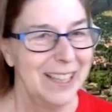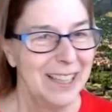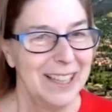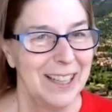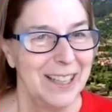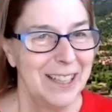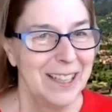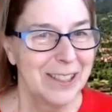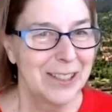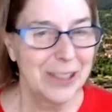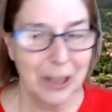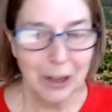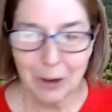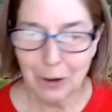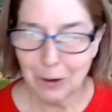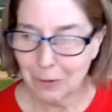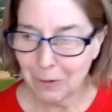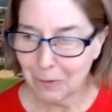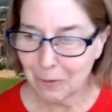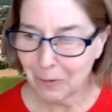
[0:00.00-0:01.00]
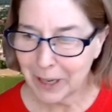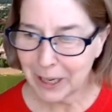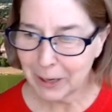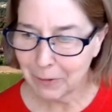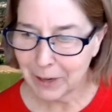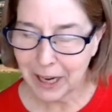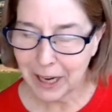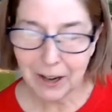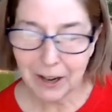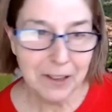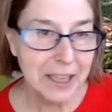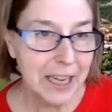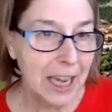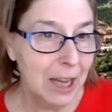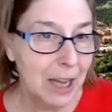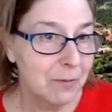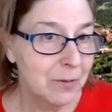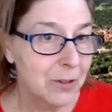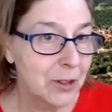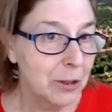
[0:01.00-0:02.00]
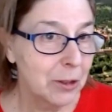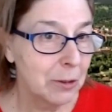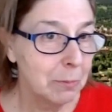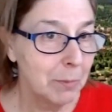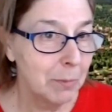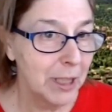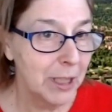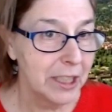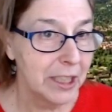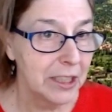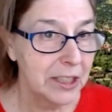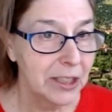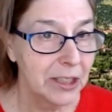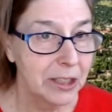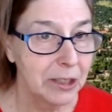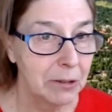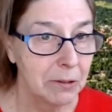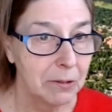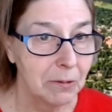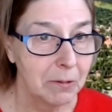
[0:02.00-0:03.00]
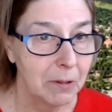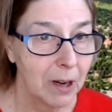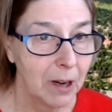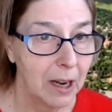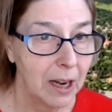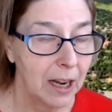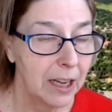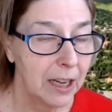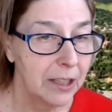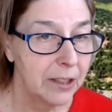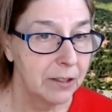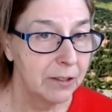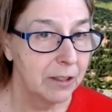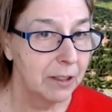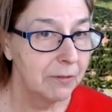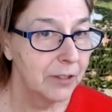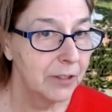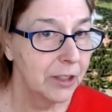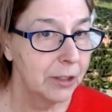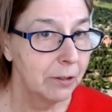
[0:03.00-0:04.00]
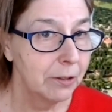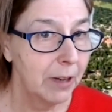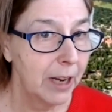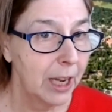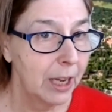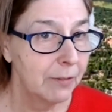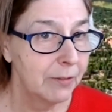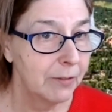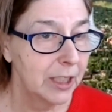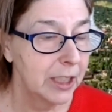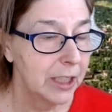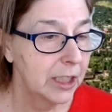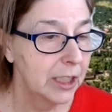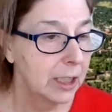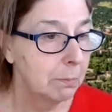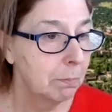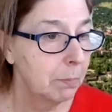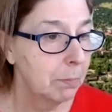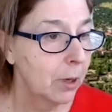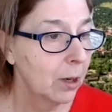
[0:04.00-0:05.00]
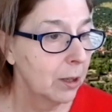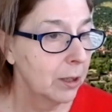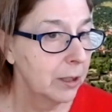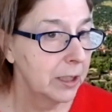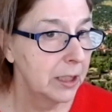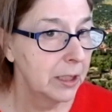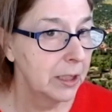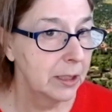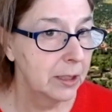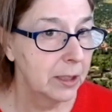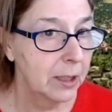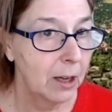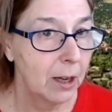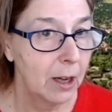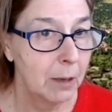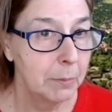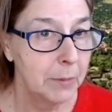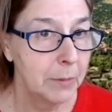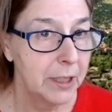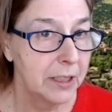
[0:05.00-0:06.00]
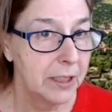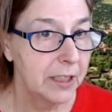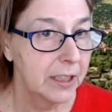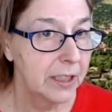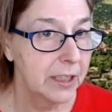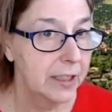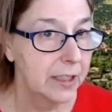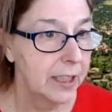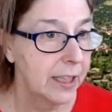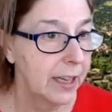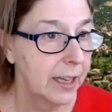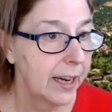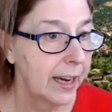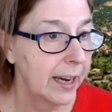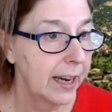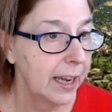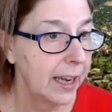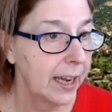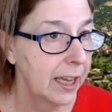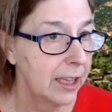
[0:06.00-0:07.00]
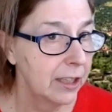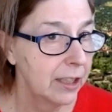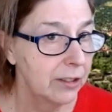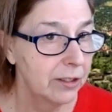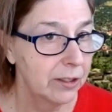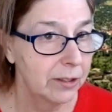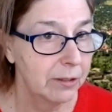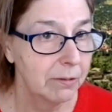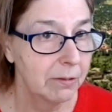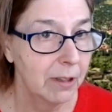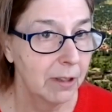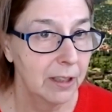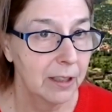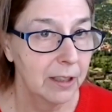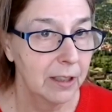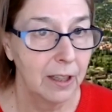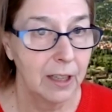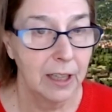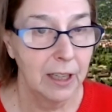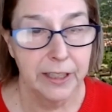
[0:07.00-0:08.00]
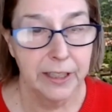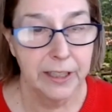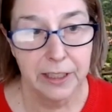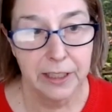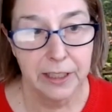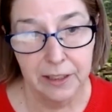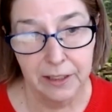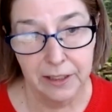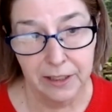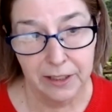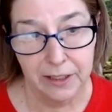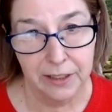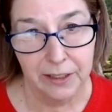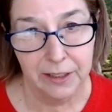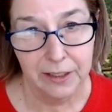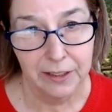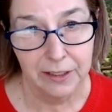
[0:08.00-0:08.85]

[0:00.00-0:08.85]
So we only have 2 minutes. Do either of you have any parting comments to add to our audience?